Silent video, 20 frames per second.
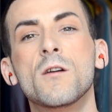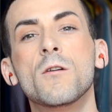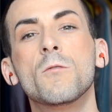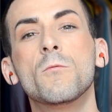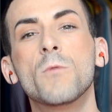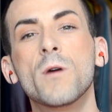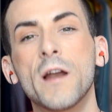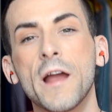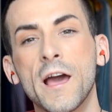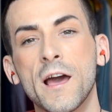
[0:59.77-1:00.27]

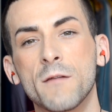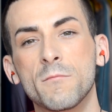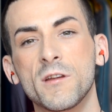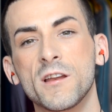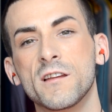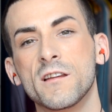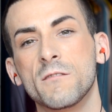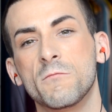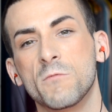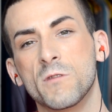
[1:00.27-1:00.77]
what Abby
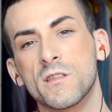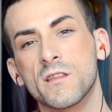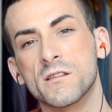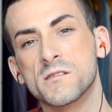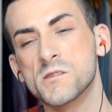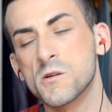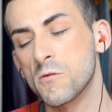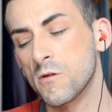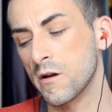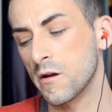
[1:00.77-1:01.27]
did with this
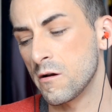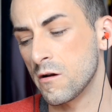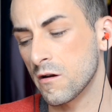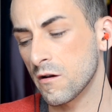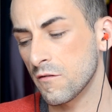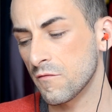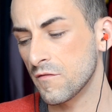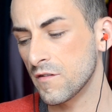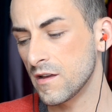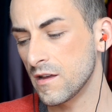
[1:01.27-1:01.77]

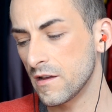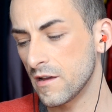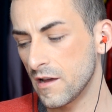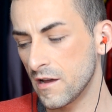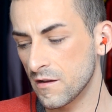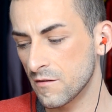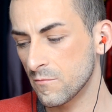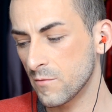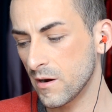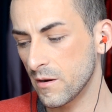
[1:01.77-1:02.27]
choreography
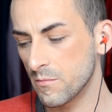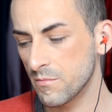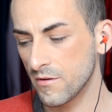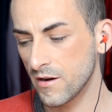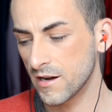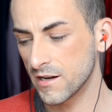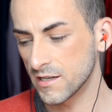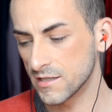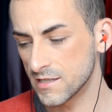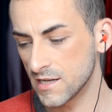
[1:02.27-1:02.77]
and where
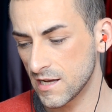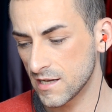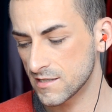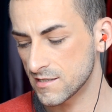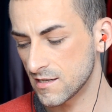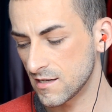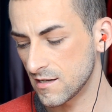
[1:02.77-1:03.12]
Brady takes